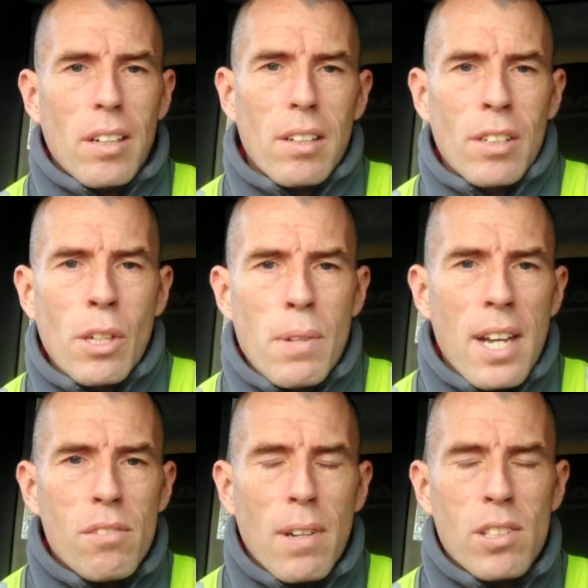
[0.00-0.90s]
New
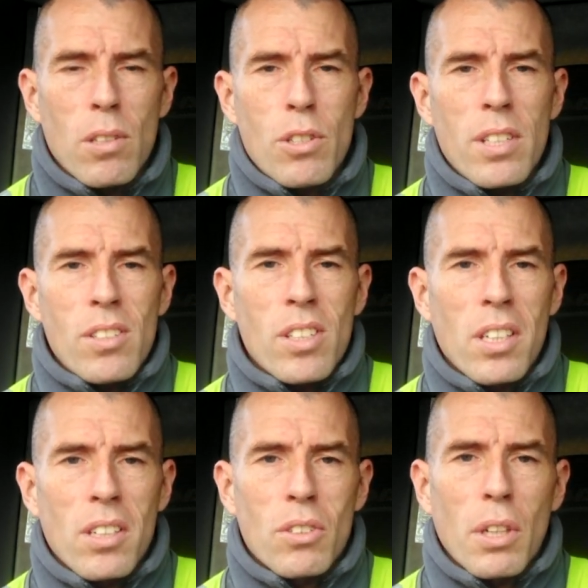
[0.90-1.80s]
Year's resolutions,
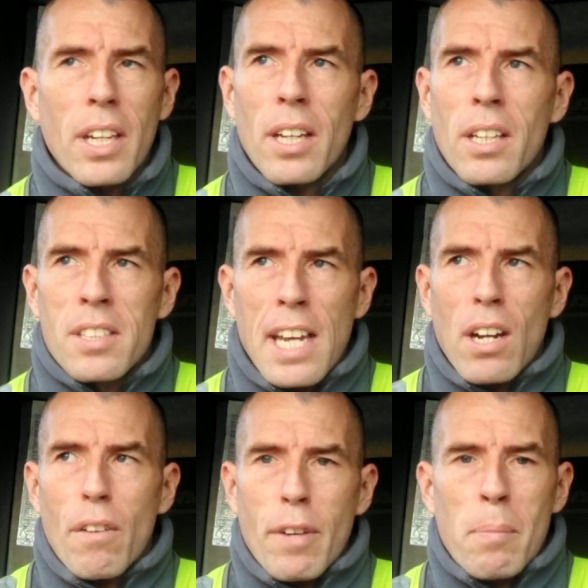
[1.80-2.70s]
so you can tick
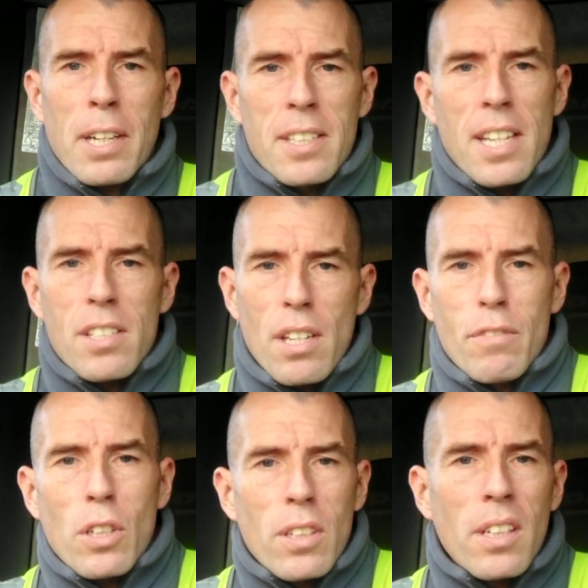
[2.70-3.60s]
off how many days
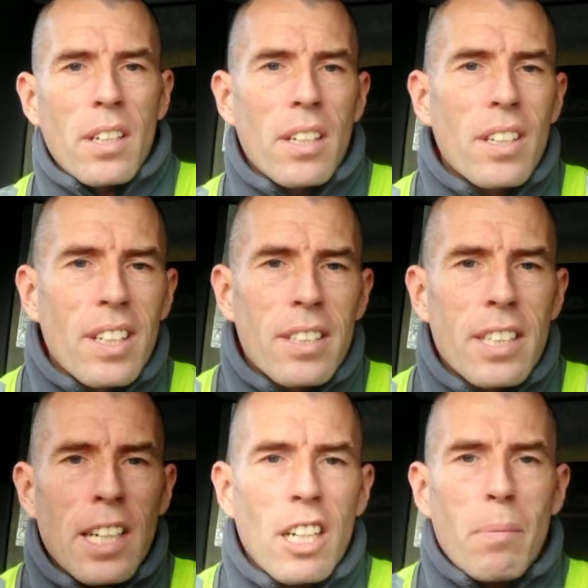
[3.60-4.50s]
you've done. Do
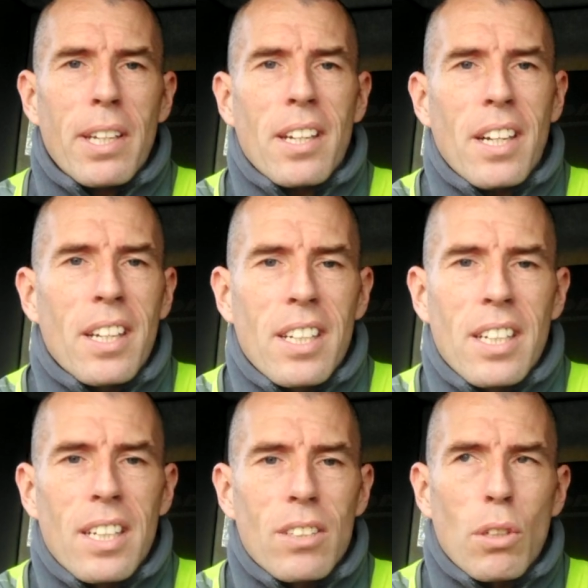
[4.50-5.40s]
you know what I mean?
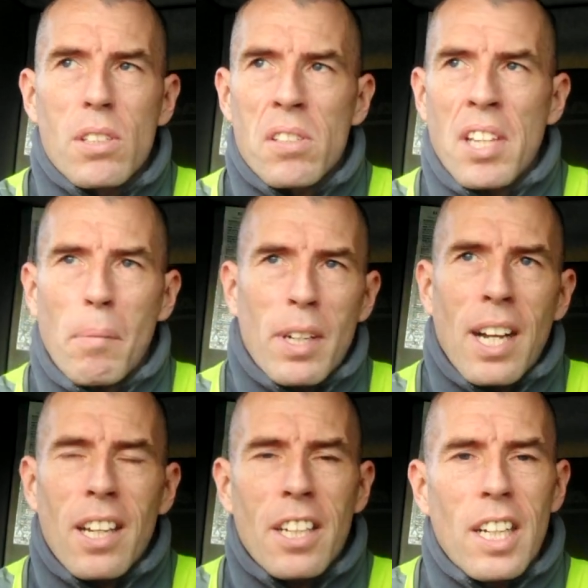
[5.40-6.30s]
So it's a separate
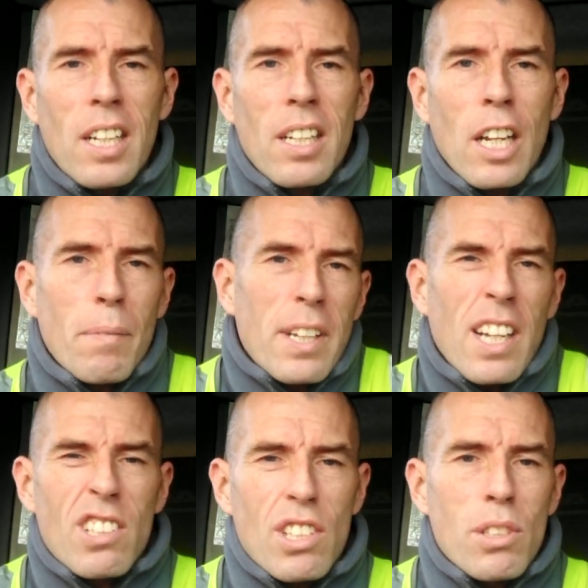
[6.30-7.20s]
calendar, and I mean
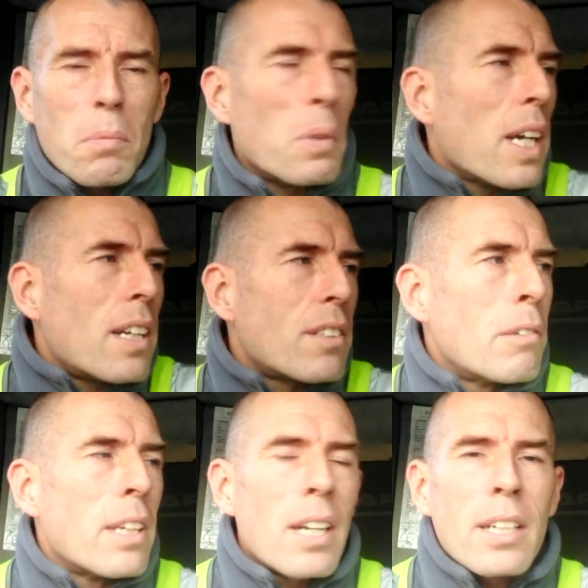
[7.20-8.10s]
that's just something what I
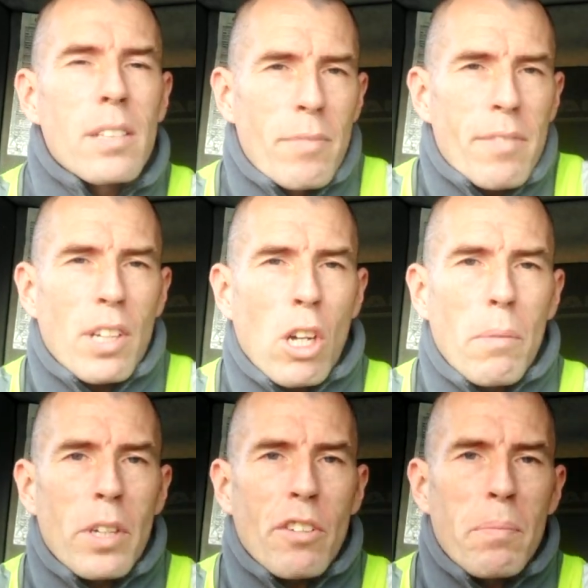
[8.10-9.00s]
do, you know. You don't have to
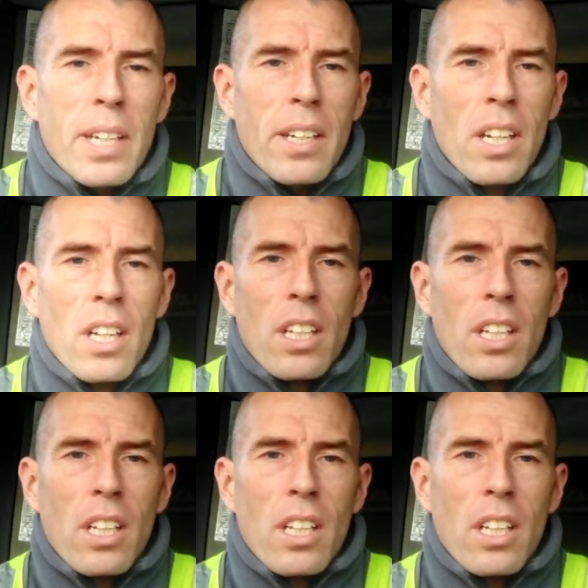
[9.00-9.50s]
copy off me.